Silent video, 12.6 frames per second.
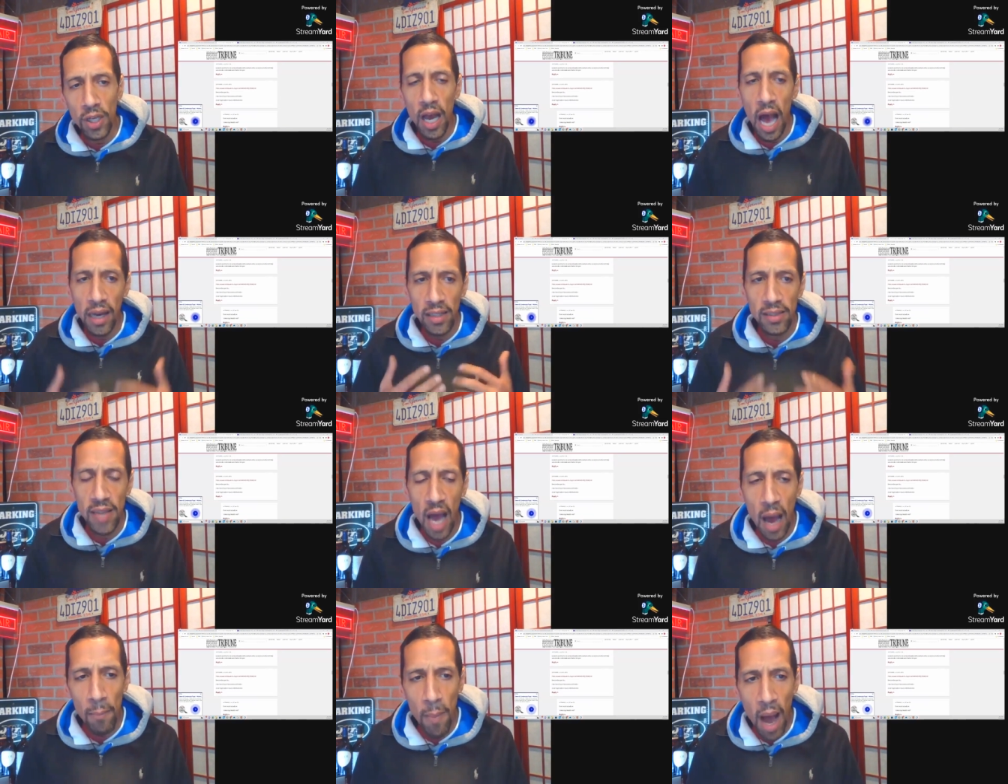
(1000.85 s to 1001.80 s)
How does
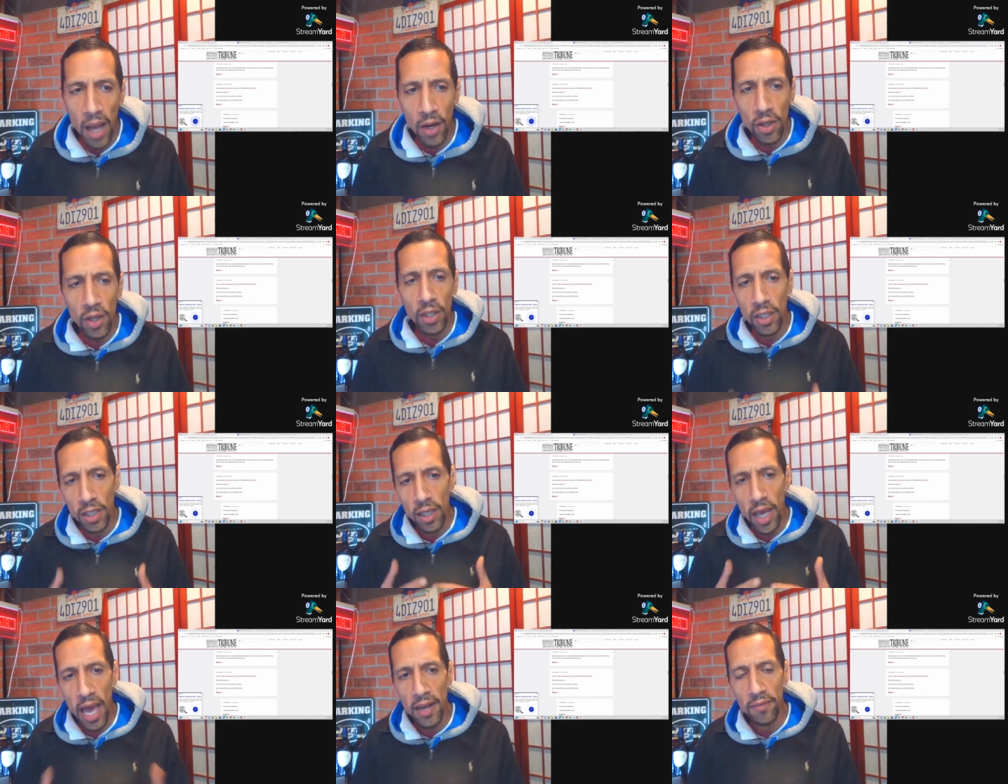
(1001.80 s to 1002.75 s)
Tom Meyer, the
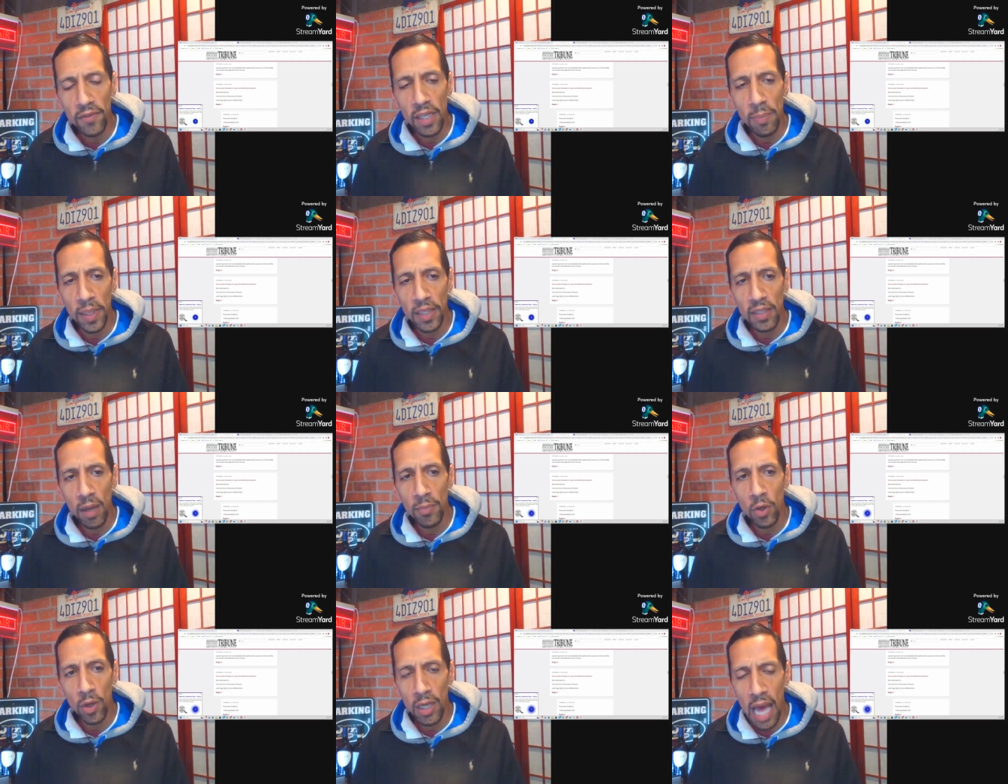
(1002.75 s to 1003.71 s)
head of
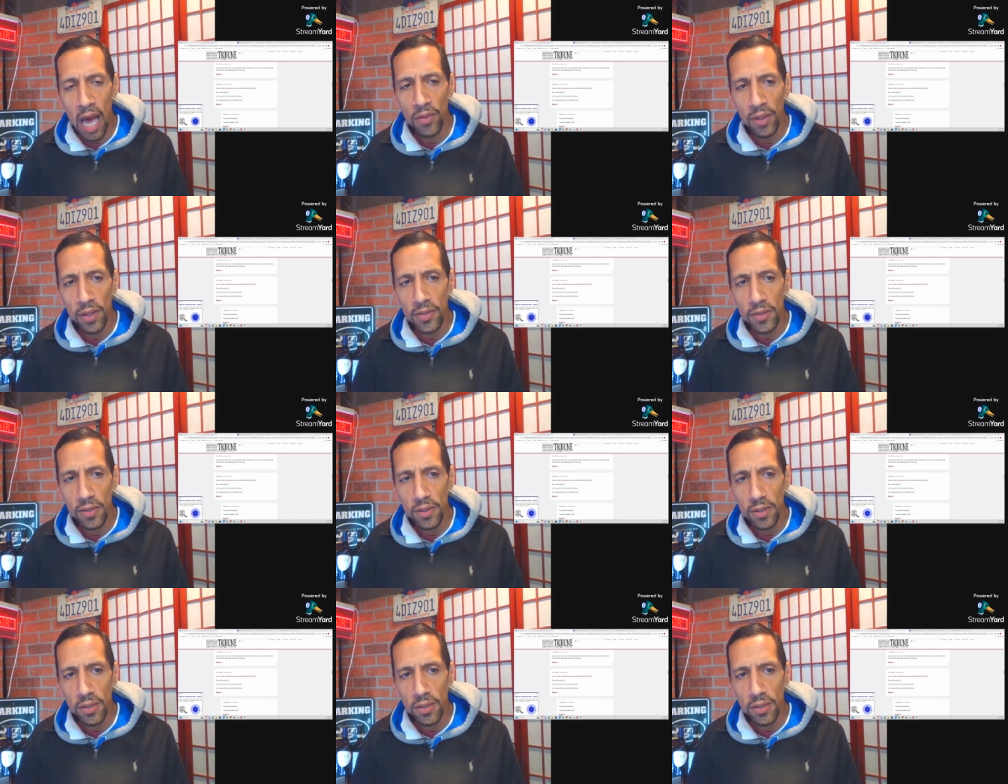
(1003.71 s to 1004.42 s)
DPW, allow this?